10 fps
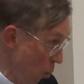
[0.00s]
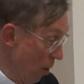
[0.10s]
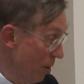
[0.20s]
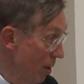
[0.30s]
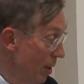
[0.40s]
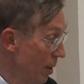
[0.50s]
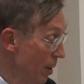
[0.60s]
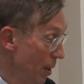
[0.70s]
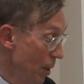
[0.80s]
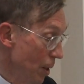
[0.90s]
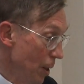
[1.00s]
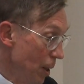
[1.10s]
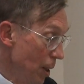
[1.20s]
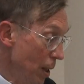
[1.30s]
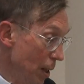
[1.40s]
court
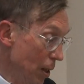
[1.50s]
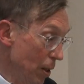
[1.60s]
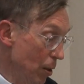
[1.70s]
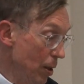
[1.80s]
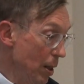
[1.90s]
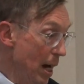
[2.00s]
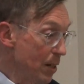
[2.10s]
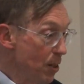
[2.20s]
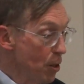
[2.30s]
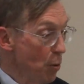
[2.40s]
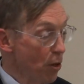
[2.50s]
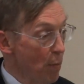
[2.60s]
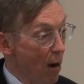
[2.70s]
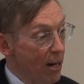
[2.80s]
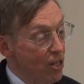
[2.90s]
had to do with a
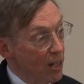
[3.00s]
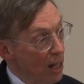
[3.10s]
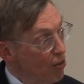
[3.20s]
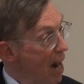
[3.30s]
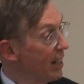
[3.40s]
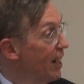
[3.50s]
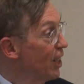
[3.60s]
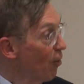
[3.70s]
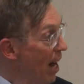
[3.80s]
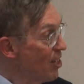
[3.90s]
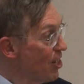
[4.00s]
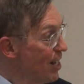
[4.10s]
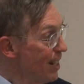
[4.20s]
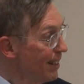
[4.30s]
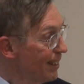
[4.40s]
marriage contracted in
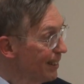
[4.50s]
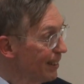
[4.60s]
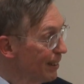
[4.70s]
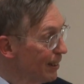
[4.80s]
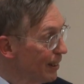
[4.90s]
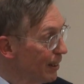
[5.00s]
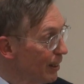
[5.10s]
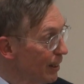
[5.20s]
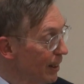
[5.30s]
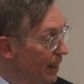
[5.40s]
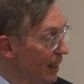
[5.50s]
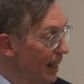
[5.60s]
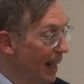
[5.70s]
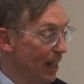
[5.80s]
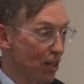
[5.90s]
Karachi
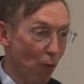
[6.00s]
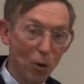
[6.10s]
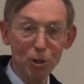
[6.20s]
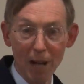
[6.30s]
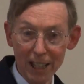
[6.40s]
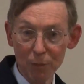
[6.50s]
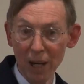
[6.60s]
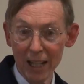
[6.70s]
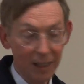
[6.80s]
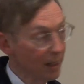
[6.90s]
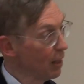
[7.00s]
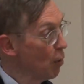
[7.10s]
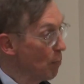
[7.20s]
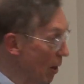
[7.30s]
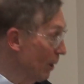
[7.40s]
and divorce granted by
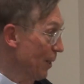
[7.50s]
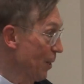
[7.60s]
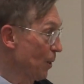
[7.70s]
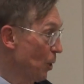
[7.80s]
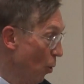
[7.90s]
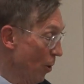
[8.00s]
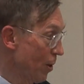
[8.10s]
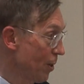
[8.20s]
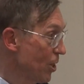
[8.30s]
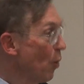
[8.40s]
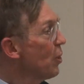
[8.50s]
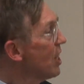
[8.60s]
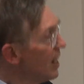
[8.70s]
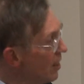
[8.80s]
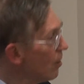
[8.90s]
Maryland court. So it
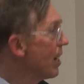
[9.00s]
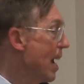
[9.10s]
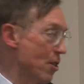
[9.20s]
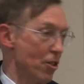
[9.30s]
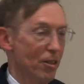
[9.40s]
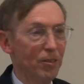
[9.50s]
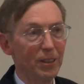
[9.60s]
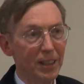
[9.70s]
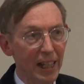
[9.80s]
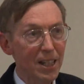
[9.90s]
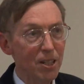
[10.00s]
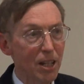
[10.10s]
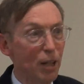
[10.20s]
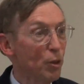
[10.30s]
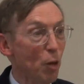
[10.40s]
was an international
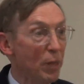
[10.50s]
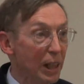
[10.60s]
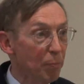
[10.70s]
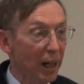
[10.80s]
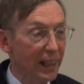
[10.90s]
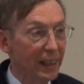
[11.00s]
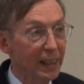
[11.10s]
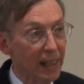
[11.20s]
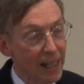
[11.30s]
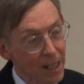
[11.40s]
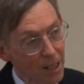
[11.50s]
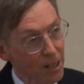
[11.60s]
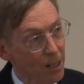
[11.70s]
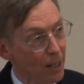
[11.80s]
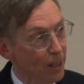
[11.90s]
case, and it was a big money
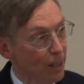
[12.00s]
case.